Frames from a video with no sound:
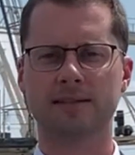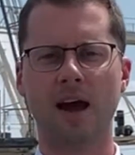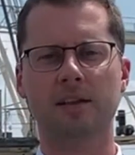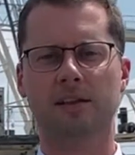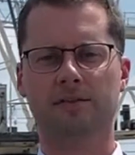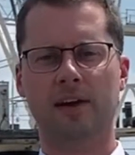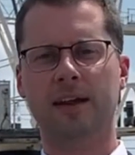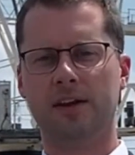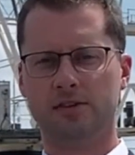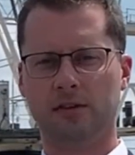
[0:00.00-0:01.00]
solid
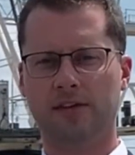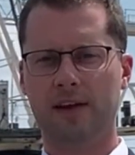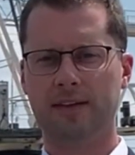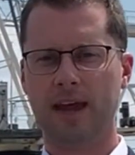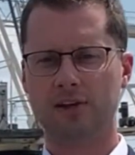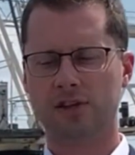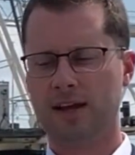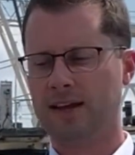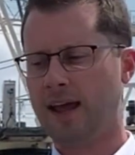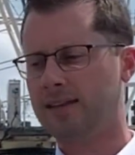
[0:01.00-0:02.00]
financial
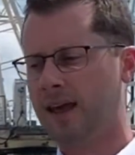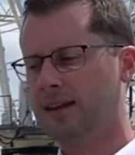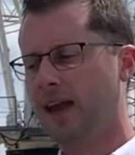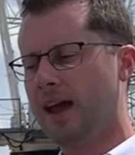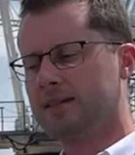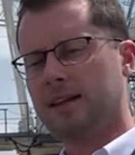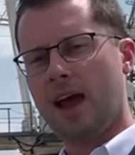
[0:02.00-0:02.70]
foundation, and then next,